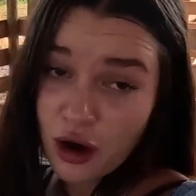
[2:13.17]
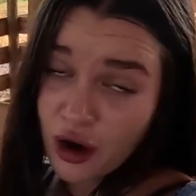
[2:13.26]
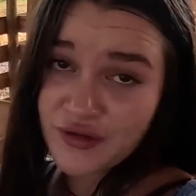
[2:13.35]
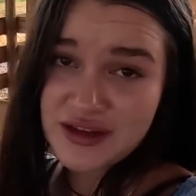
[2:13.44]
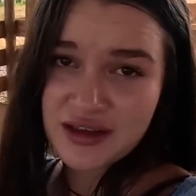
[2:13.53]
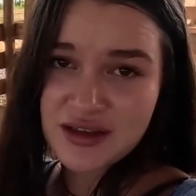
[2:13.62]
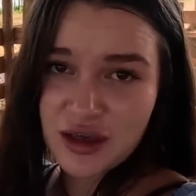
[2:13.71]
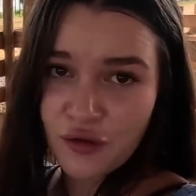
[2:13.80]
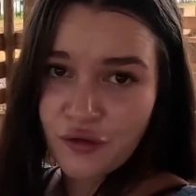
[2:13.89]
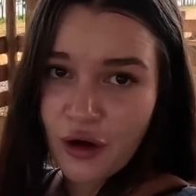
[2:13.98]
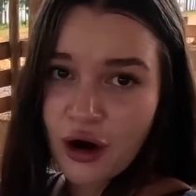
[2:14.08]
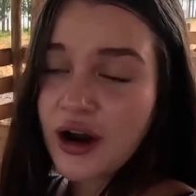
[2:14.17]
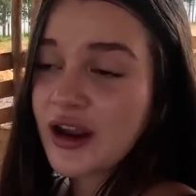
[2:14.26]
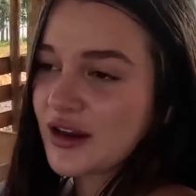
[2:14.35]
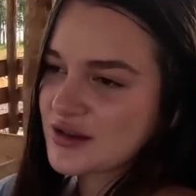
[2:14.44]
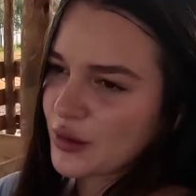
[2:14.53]
harvested so far.
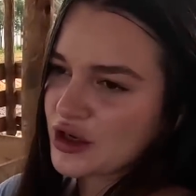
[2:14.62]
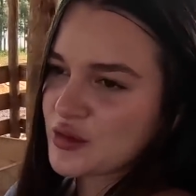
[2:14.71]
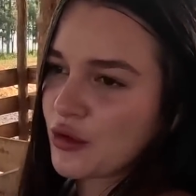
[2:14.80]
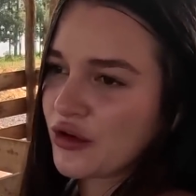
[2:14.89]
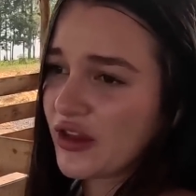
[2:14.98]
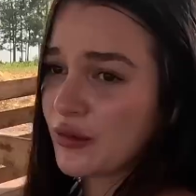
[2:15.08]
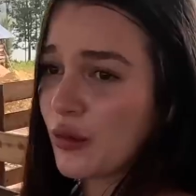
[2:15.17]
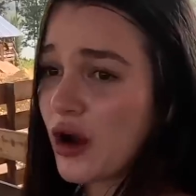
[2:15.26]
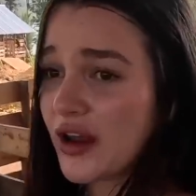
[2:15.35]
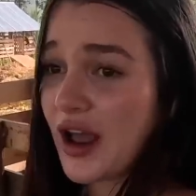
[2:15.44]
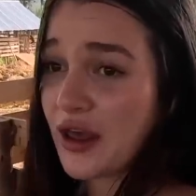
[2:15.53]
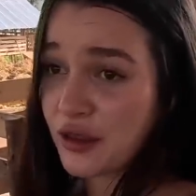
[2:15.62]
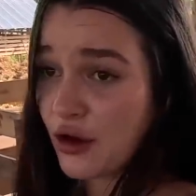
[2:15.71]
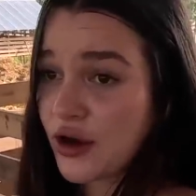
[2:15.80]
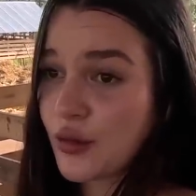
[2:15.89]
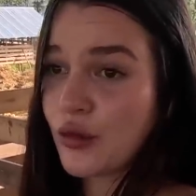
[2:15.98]
It is much more than what I
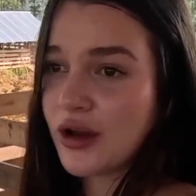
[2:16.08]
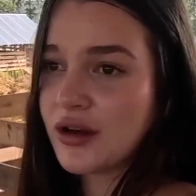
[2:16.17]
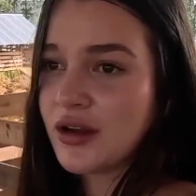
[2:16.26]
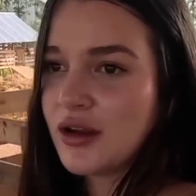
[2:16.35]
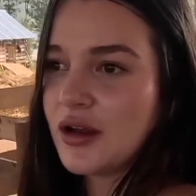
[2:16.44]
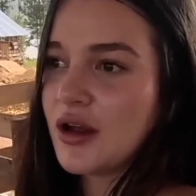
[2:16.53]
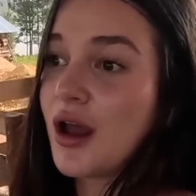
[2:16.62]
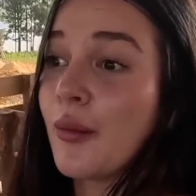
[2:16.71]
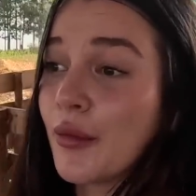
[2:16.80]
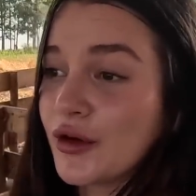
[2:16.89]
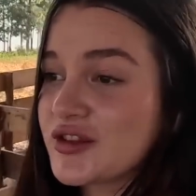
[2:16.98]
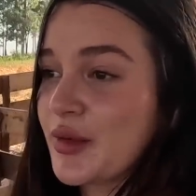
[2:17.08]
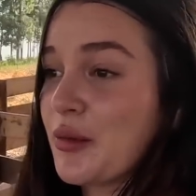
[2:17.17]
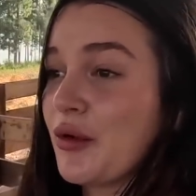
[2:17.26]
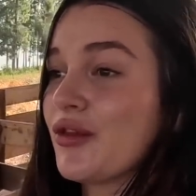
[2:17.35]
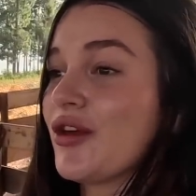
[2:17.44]
thought and what most
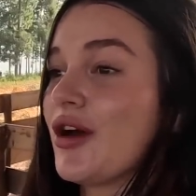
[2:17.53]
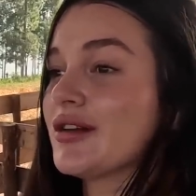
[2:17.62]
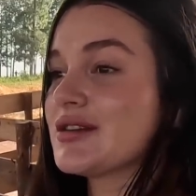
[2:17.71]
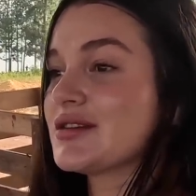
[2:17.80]
people thought.